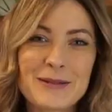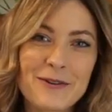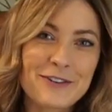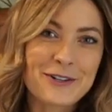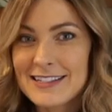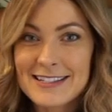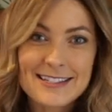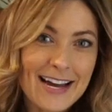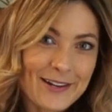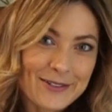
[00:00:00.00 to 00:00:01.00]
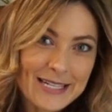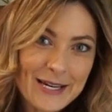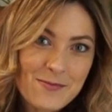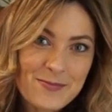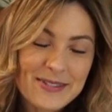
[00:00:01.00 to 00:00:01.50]
some of her style
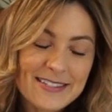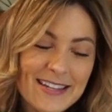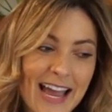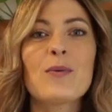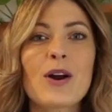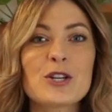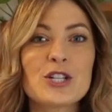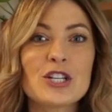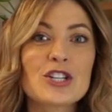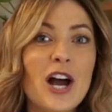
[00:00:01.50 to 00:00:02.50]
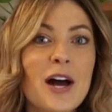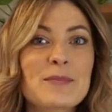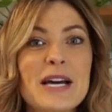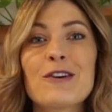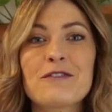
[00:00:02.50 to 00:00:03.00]
tips, where she
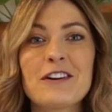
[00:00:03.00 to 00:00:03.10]
shops, her